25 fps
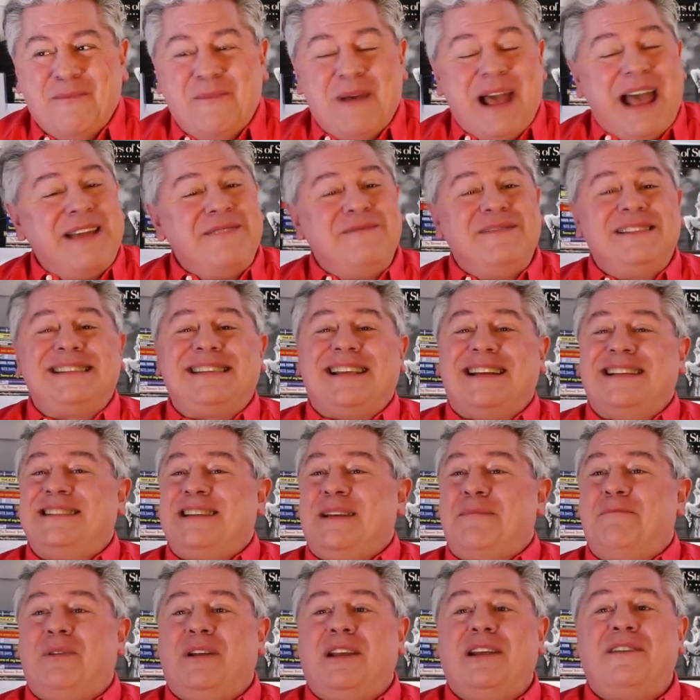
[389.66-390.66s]
And
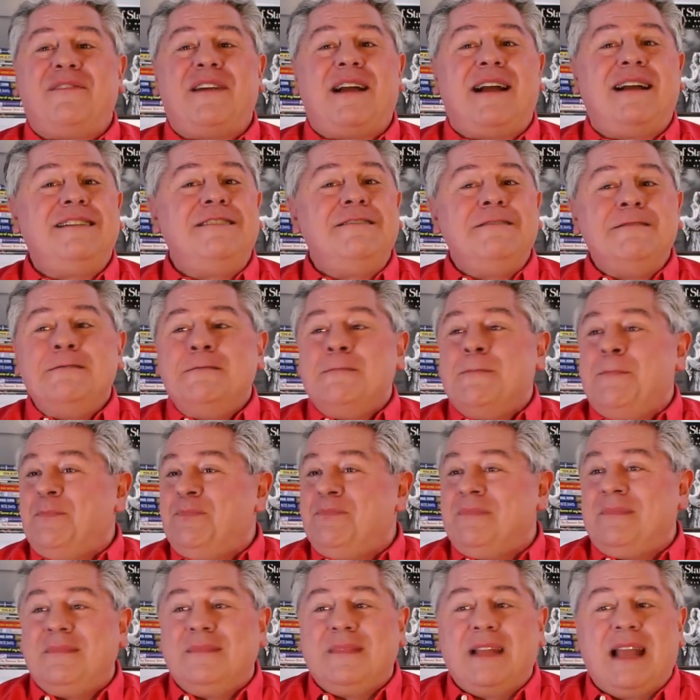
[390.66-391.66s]
Sunset Boulevard,
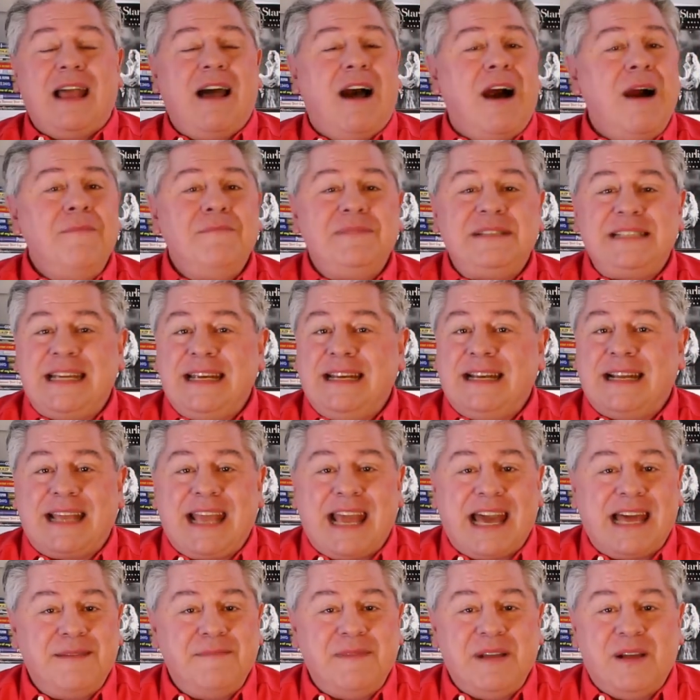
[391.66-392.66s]
umpteen
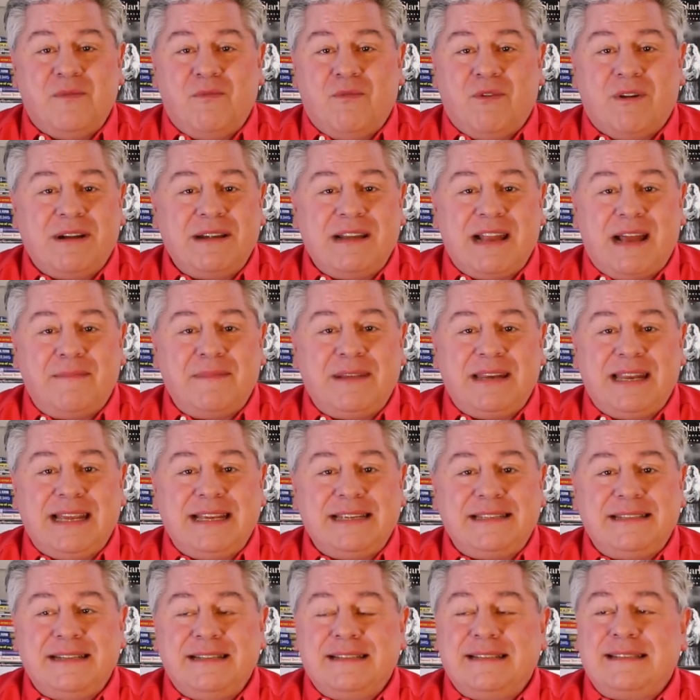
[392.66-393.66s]
Academy Award
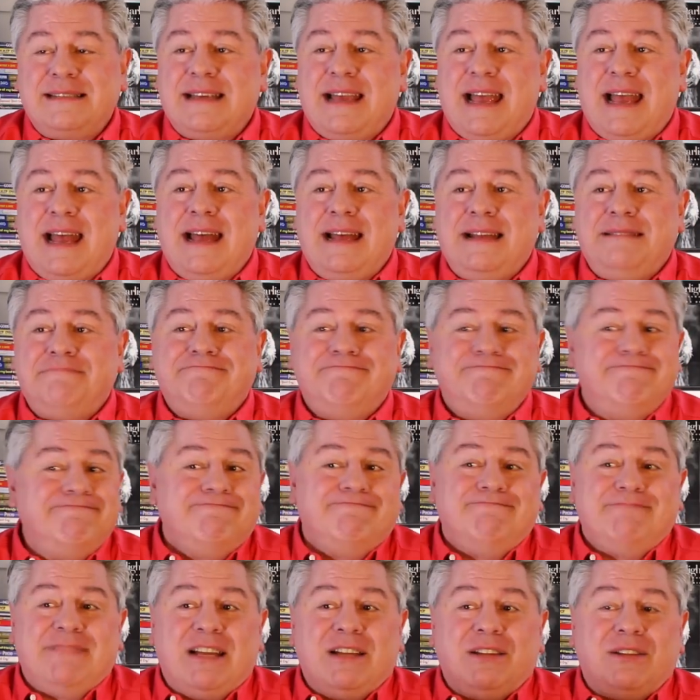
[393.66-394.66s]
nominations, and
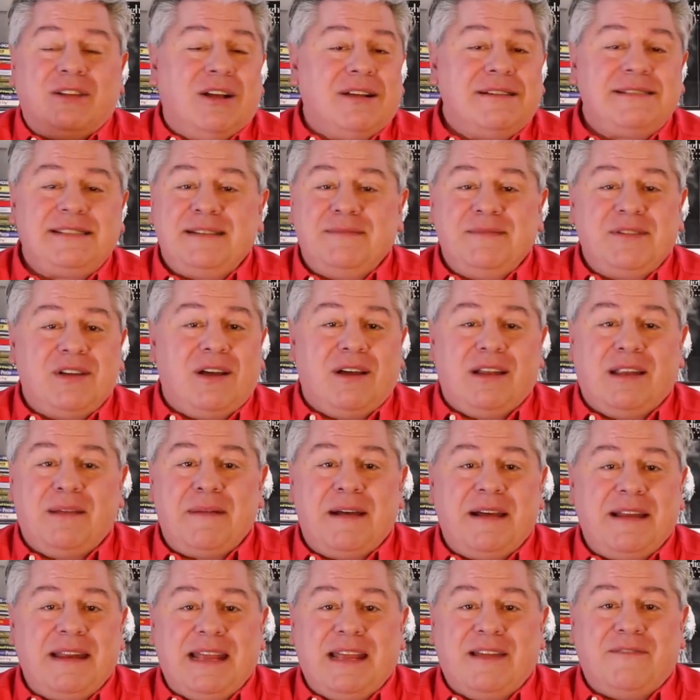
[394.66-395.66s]
it lost him to All
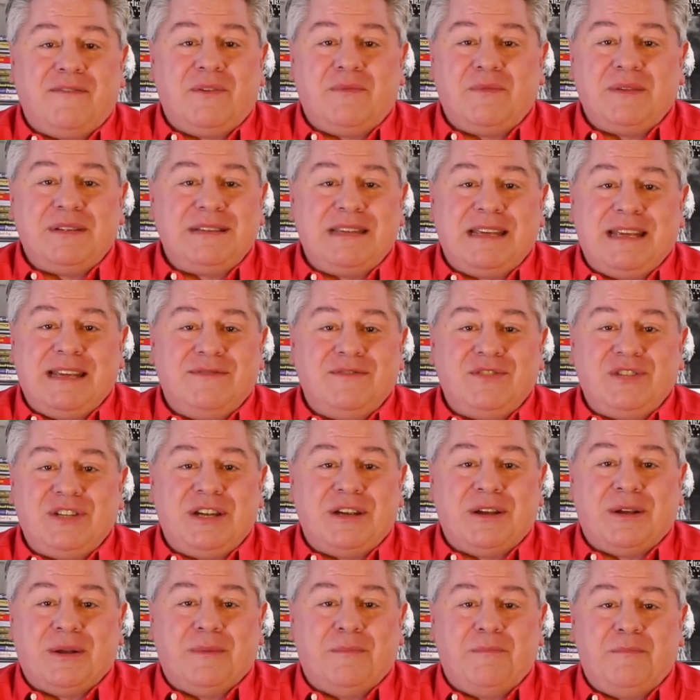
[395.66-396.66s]
About Eve. It was Eve's
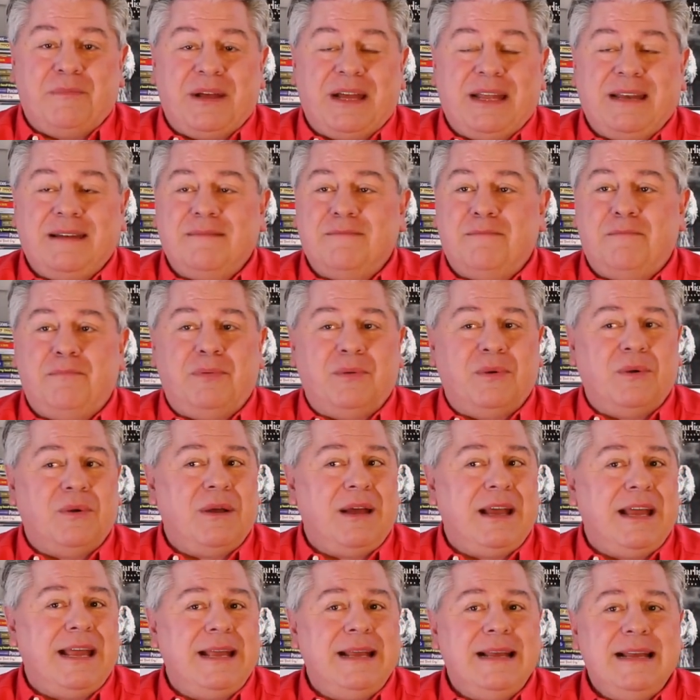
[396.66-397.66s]
year. But
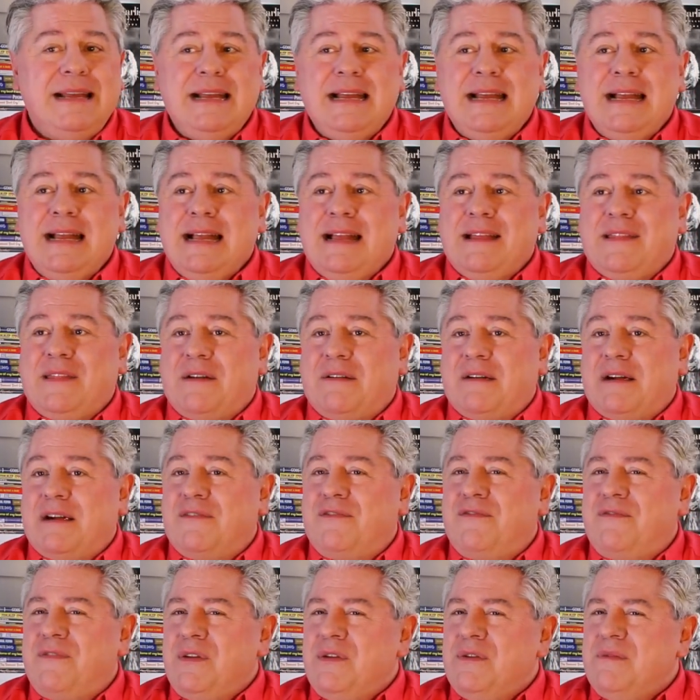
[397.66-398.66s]
boy, there are
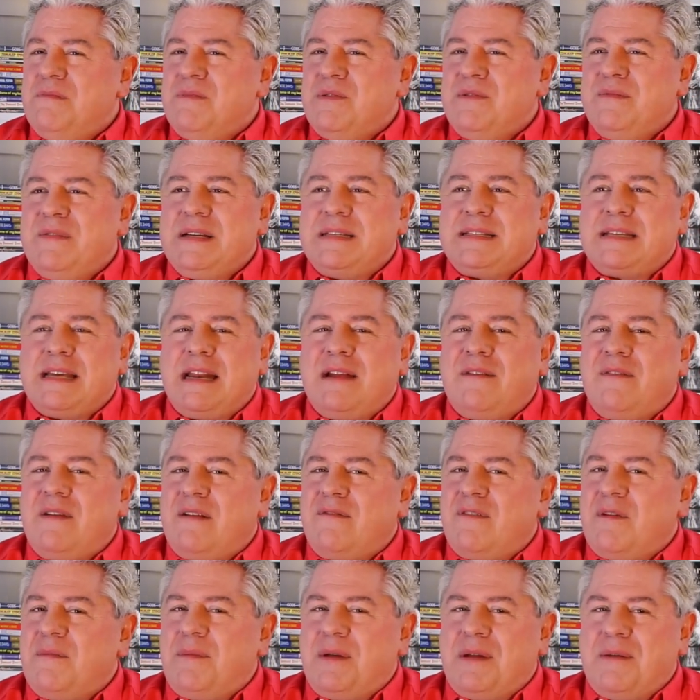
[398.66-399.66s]
a few movies that have
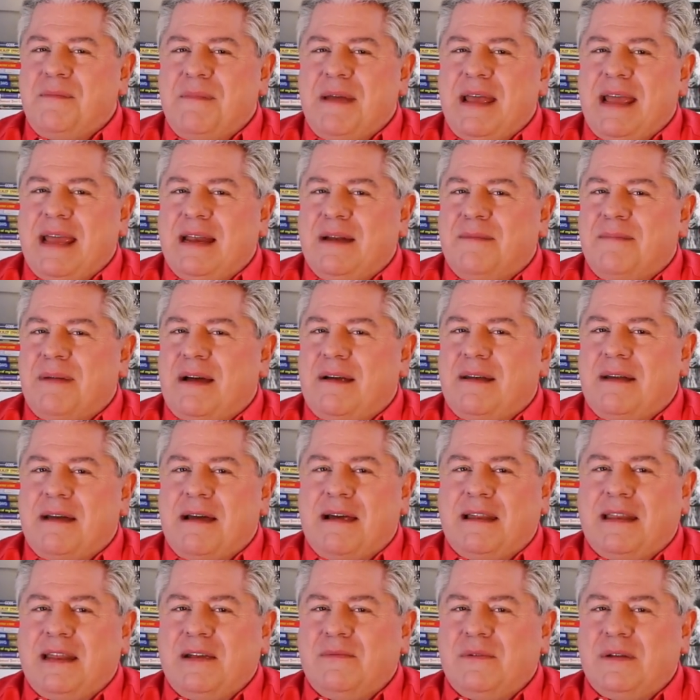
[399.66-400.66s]
ever been made about
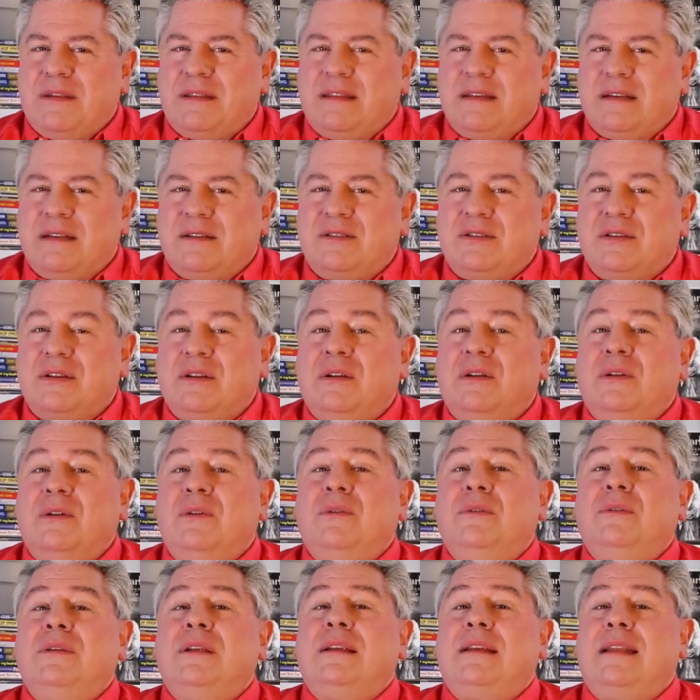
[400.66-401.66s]
Hollywood that
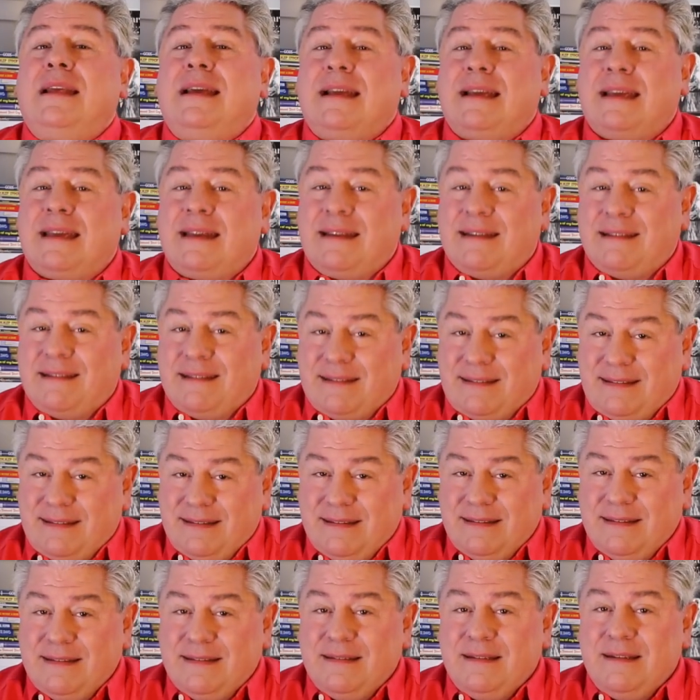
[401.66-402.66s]
told it like it
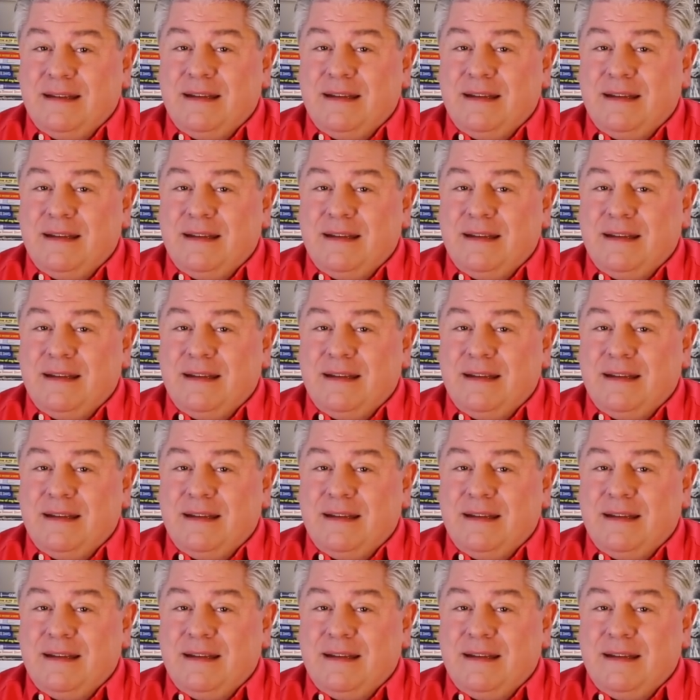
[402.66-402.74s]
is.